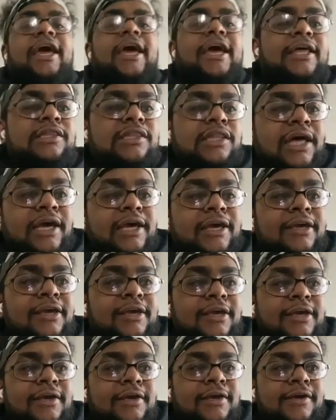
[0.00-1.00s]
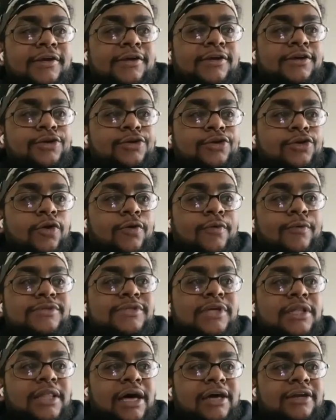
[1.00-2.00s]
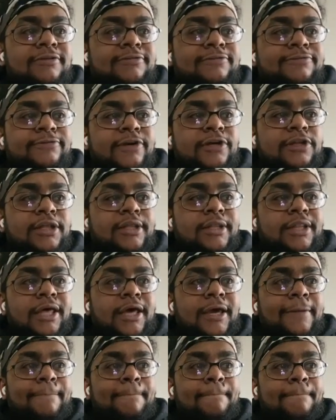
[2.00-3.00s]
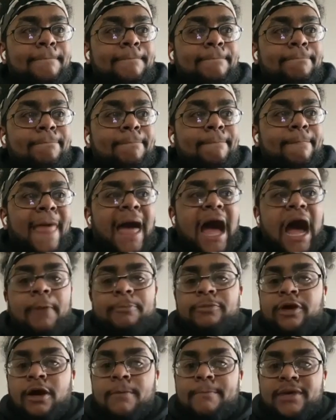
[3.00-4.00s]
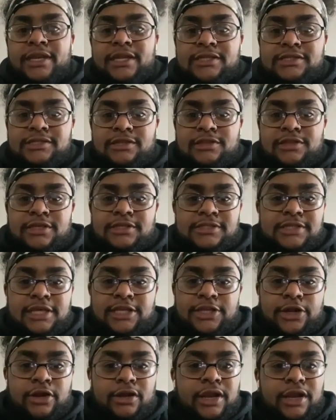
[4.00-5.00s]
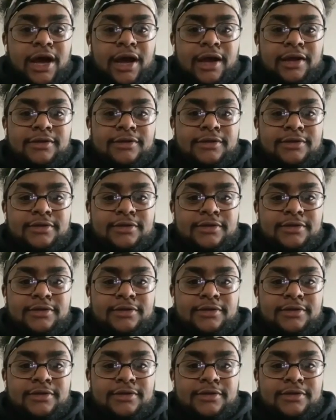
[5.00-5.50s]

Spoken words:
And like, you know, it was a lot of feeling like I'm committed to this and you're not.